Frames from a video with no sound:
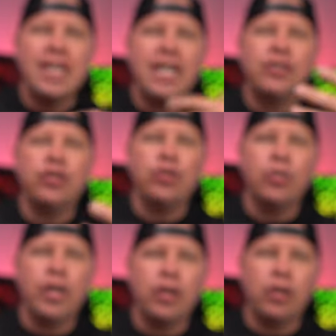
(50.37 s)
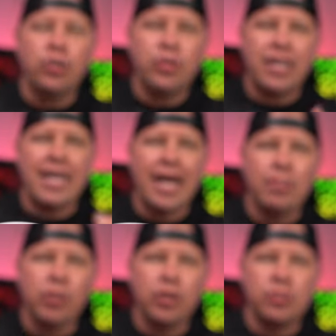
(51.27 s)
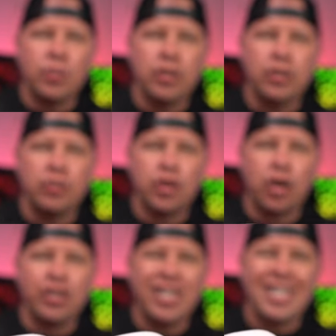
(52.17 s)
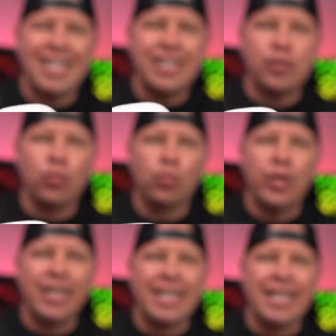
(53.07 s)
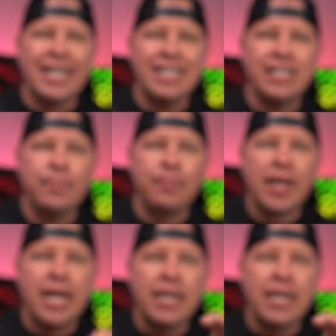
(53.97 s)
They do include the cable as well, so charging is really easy.